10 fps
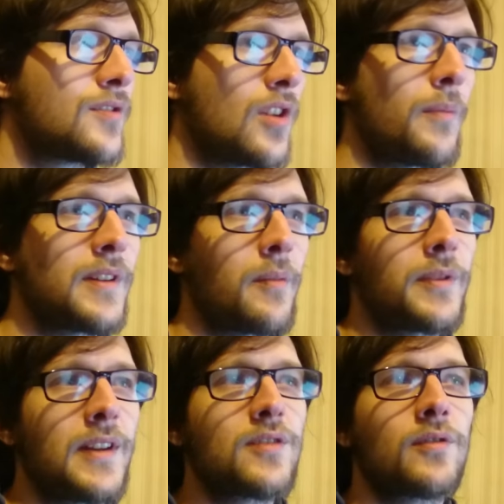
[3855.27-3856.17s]
some
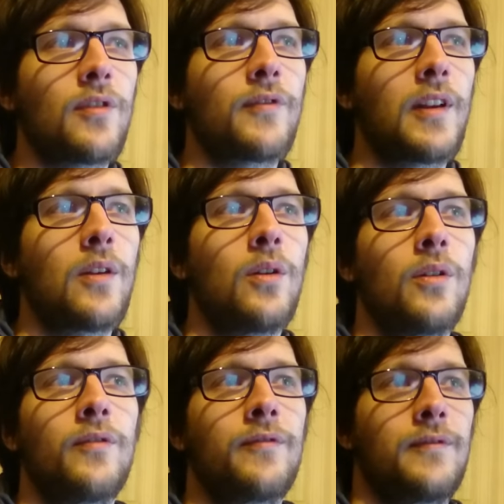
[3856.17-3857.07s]
interpretations of the
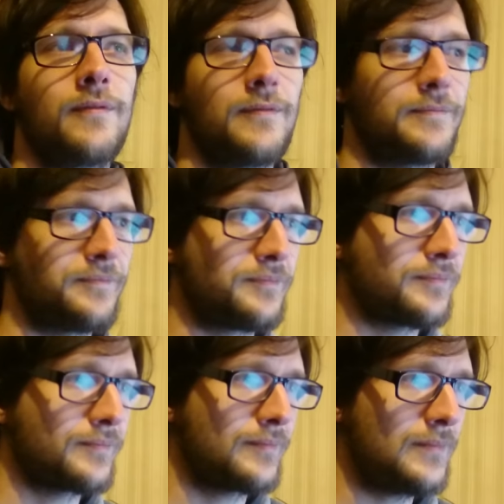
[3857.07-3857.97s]
law of
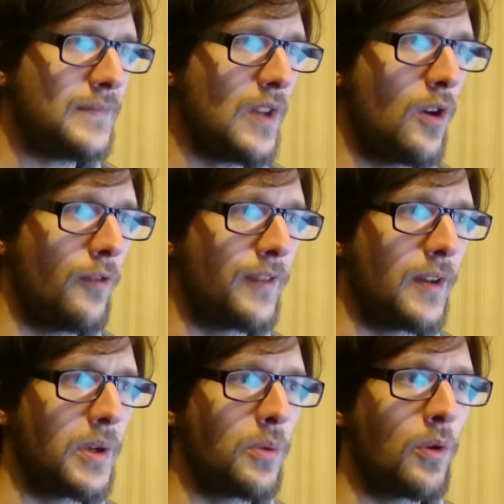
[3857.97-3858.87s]
of
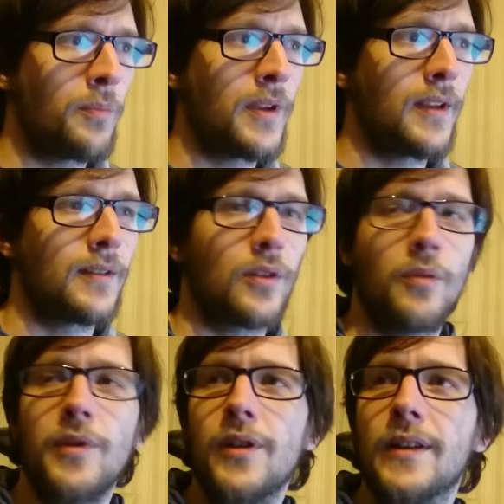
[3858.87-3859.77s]
the European
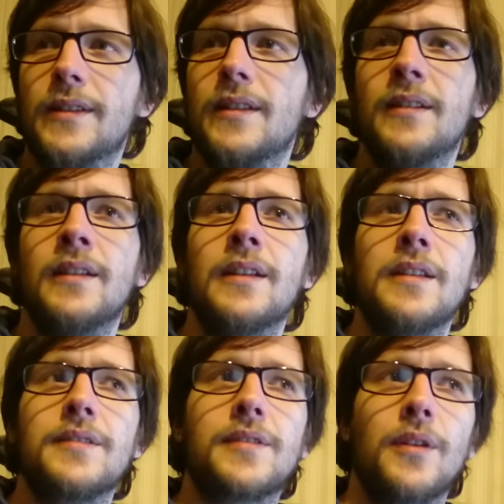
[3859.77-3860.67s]
community.
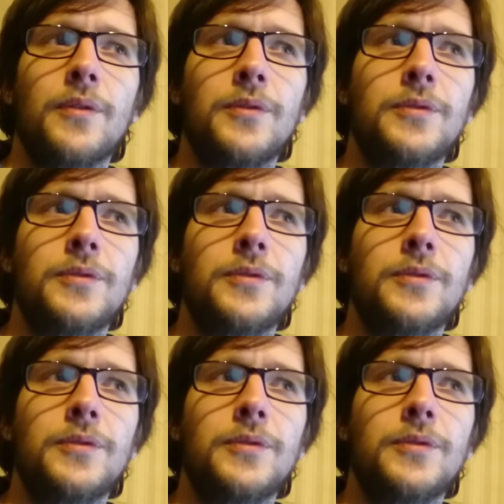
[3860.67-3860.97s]
So